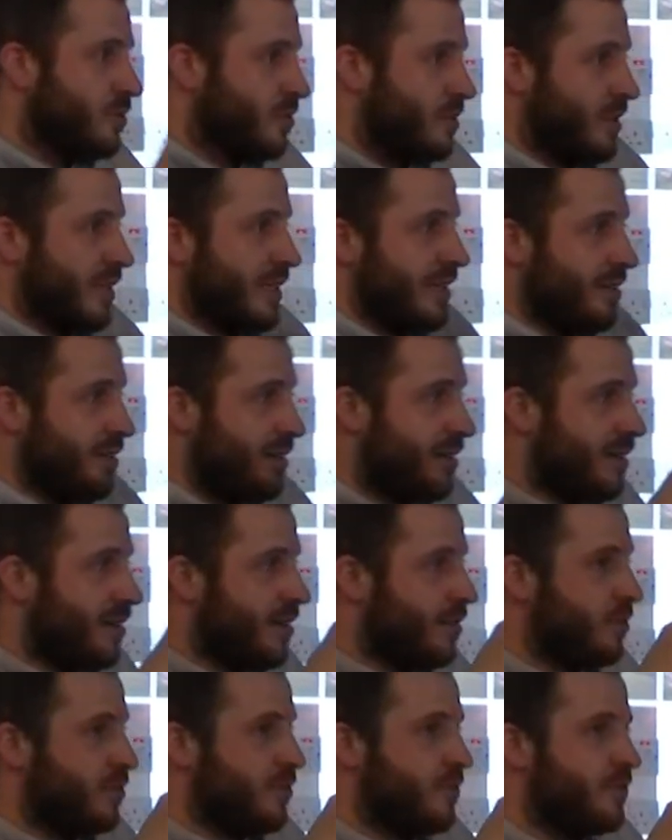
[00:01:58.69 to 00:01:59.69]
like a
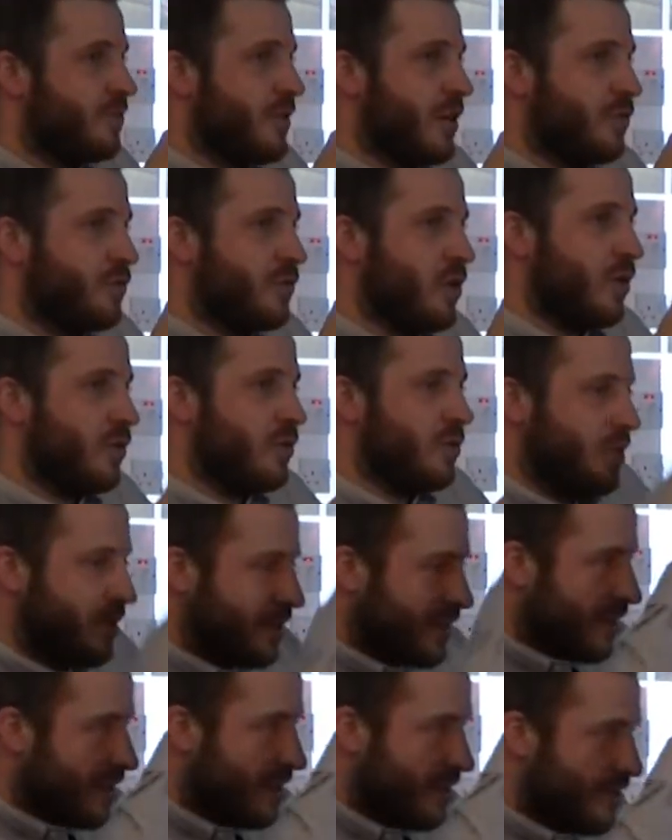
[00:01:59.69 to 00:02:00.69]
little felt roll,
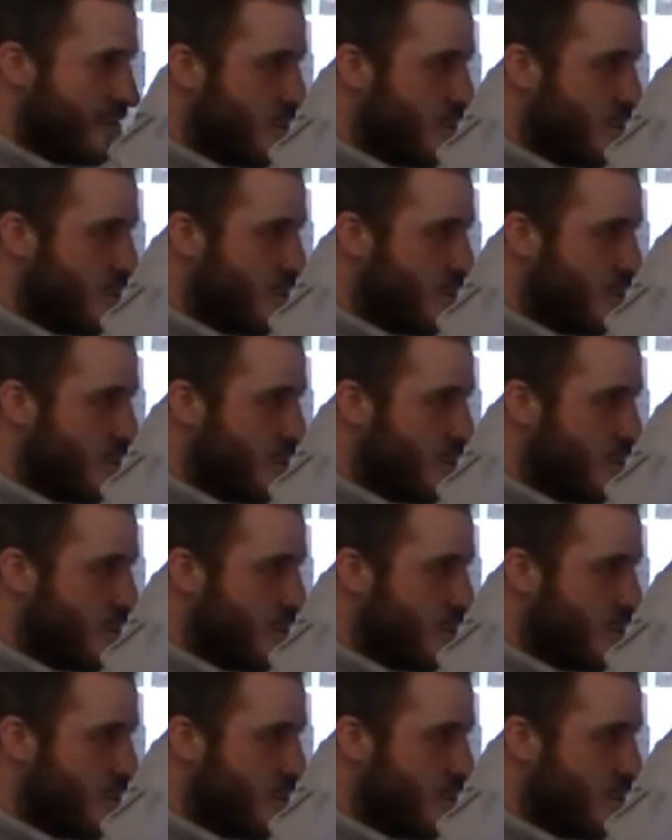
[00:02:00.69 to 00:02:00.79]
and there's